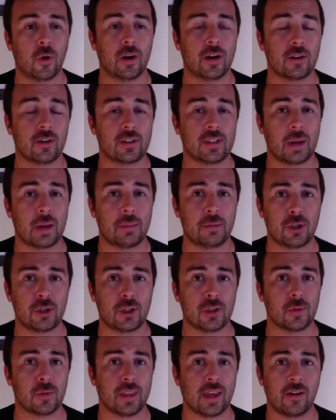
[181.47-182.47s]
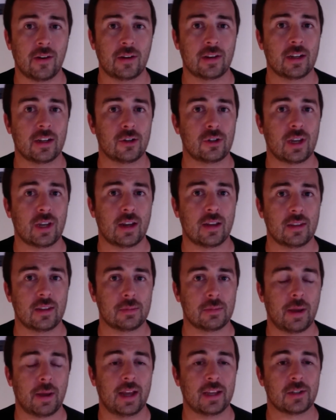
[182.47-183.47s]
interceptions without a touchdown
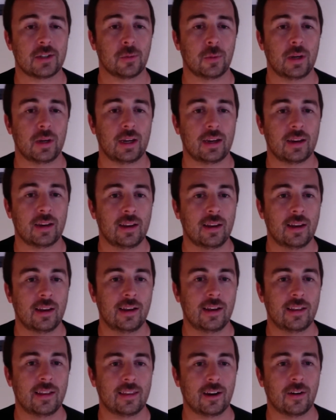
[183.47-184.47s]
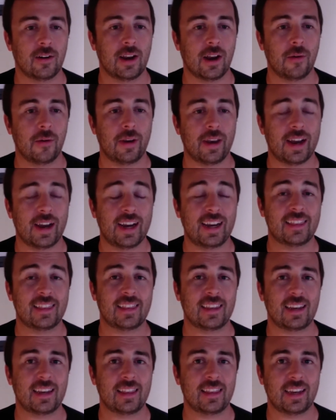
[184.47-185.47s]
this past week. They're now 9th
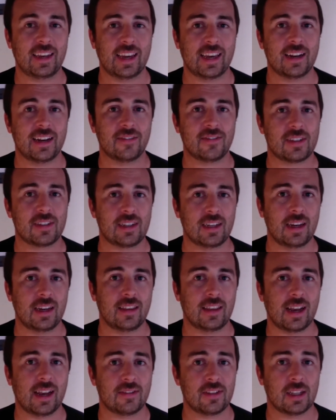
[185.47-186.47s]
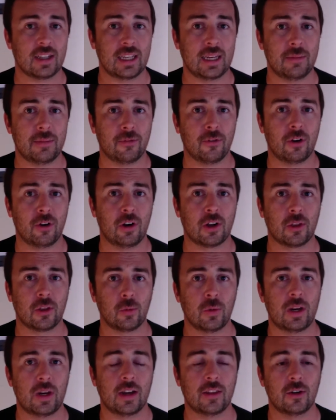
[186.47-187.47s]
in the NFC. They have to leapfrog
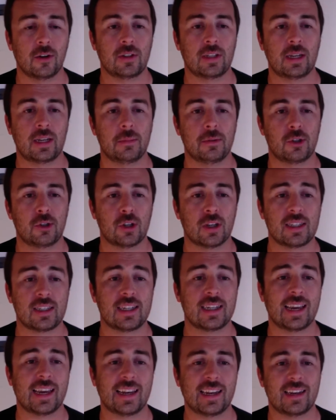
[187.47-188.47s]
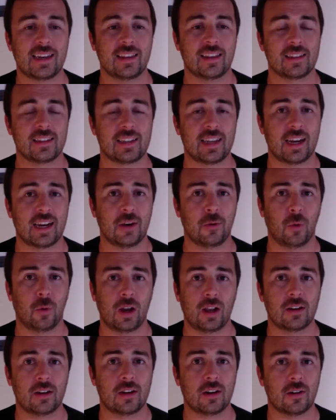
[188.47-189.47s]
3 other teams just to get into the second
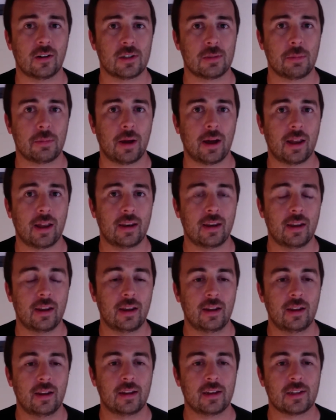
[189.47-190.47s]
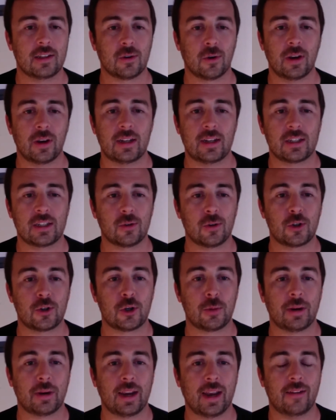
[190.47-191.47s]
wildcard spot. As great as
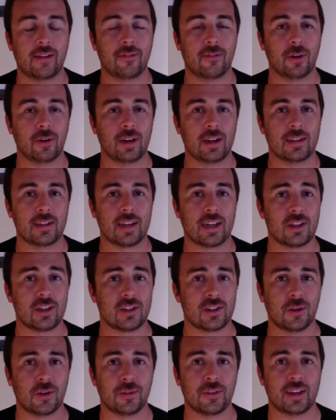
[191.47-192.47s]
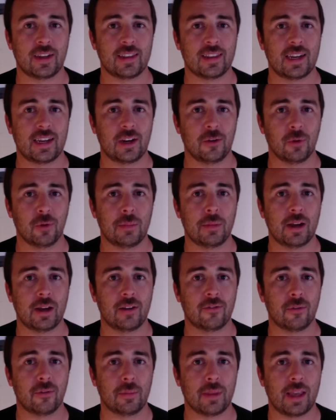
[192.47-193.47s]
Christian McCaffrey is, I just don't think they can
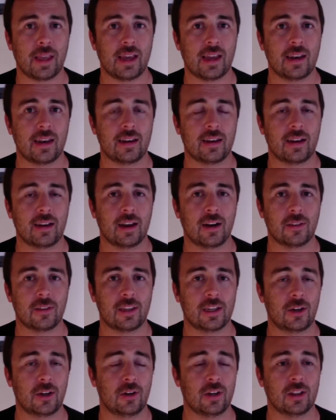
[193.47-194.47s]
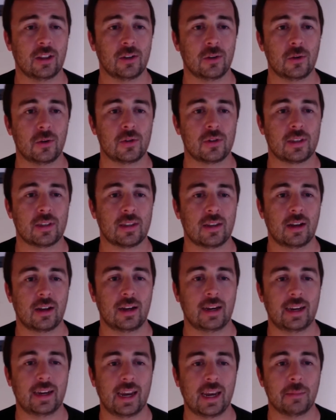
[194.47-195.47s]
rebound from that. I don't think you can lose
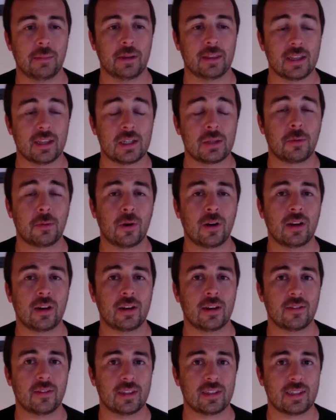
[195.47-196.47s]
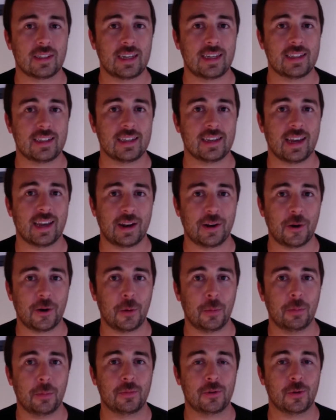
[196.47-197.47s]
a game at this point of the season at
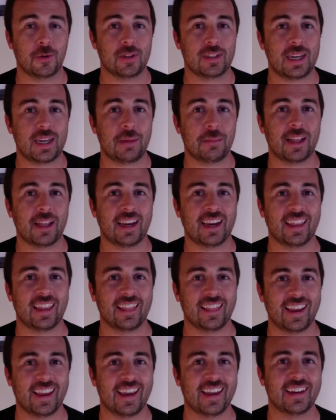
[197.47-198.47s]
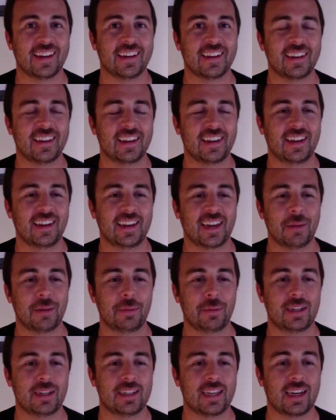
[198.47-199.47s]
home to a team like Atlanta and
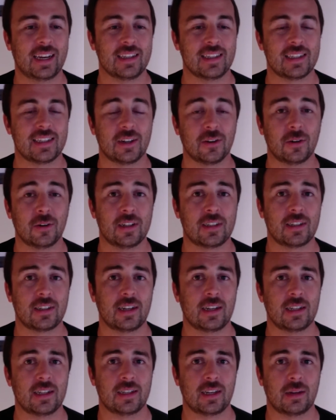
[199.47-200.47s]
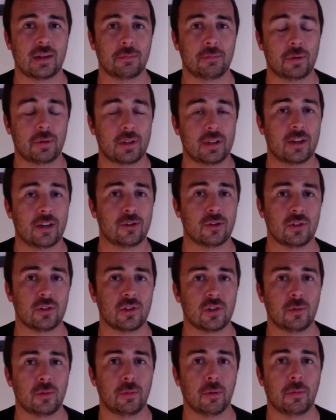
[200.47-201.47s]
be taken seriously as a potential
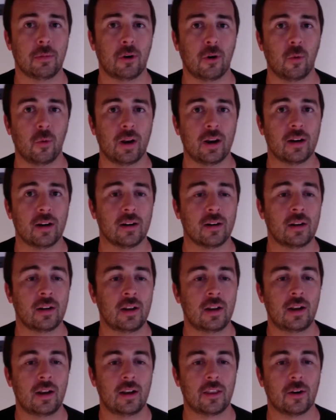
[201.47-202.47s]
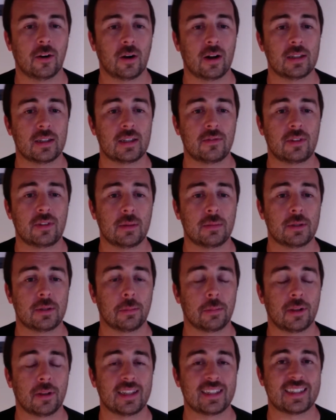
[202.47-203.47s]
Super Bowl winner. Their odds have dipped to
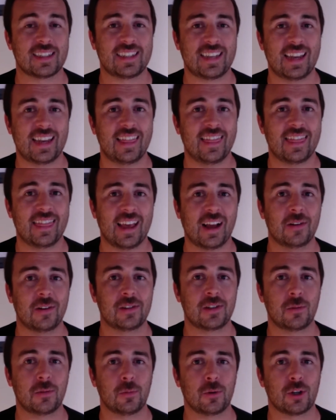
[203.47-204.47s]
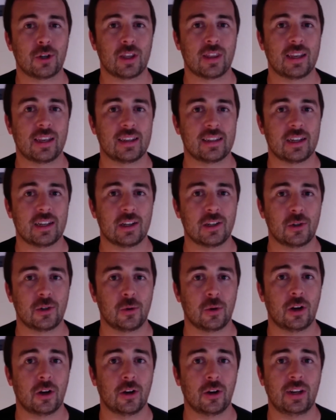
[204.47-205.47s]
plus 10,000, which I think tells
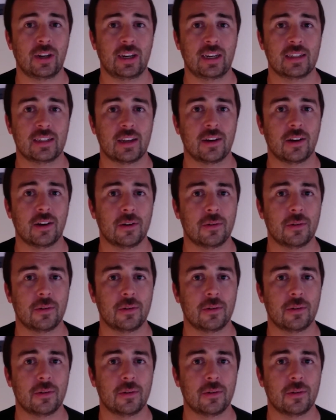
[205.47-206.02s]
you all you need to know.